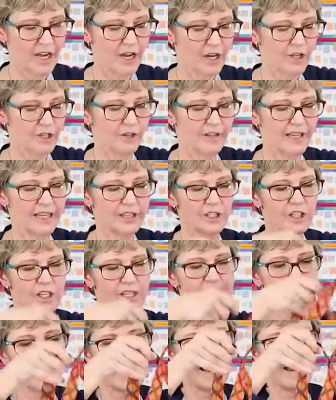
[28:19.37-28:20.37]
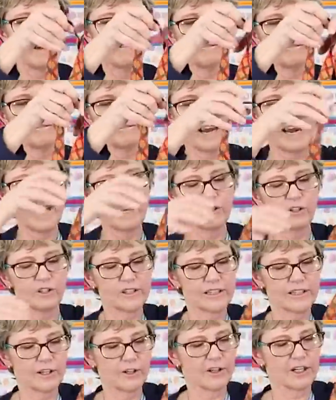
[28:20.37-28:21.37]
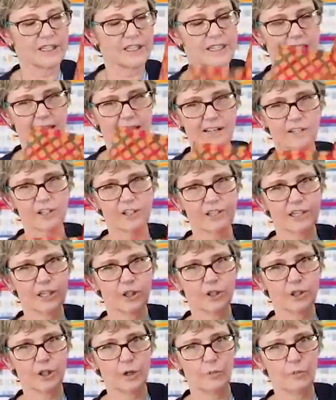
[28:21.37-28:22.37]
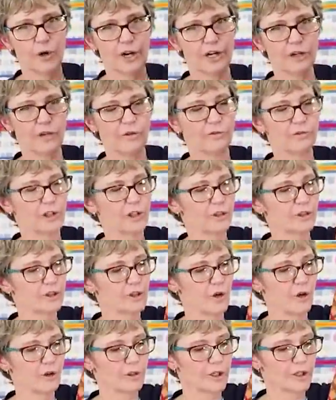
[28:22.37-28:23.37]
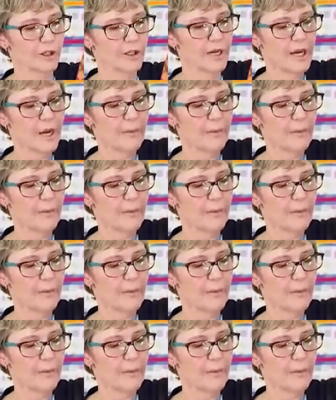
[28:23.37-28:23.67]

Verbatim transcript: So they just have handles that are attached that you can wear over your shoulder,